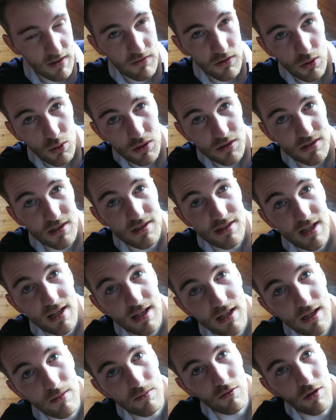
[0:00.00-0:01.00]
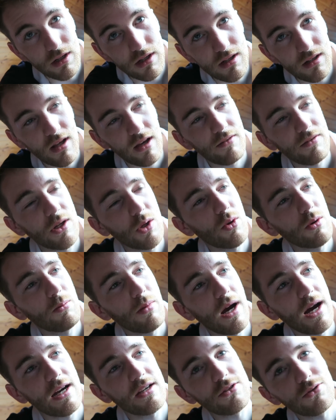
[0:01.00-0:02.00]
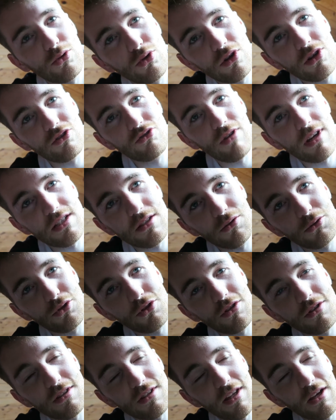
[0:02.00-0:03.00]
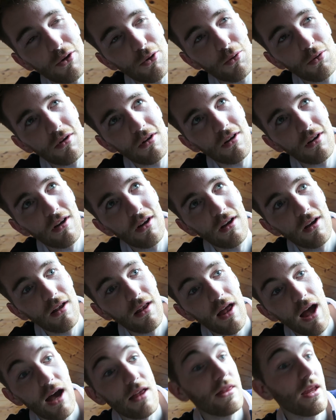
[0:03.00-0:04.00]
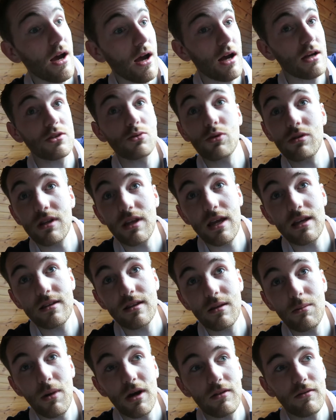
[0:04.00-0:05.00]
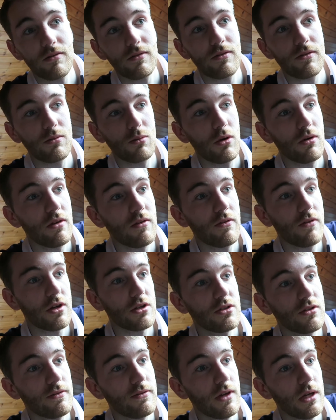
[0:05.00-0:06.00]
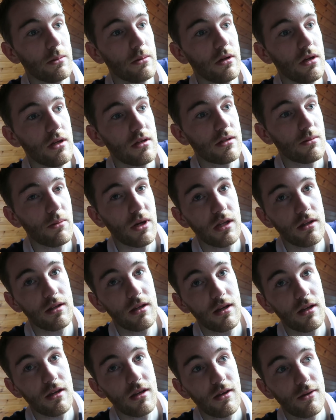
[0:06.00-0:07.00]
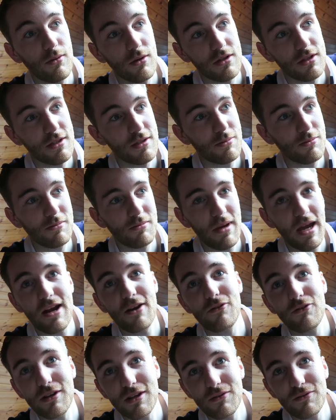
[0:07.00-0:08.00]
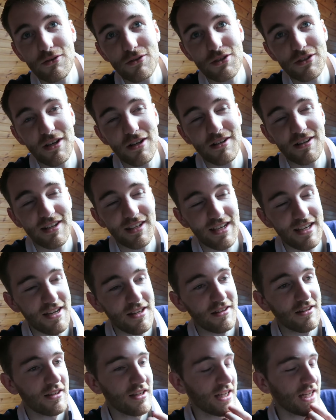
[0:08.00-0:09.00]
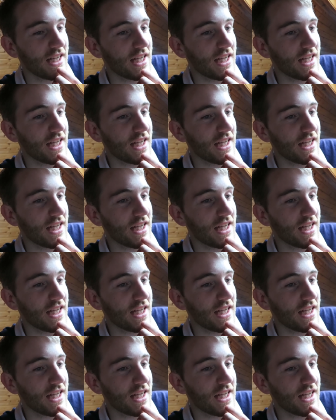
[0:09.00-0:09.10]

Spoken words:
If you want to take up running, I think we're past New Year's resolutions now. And as we're at the end of the month, well, the 1st of February is a Monday, which is perfect for starting again.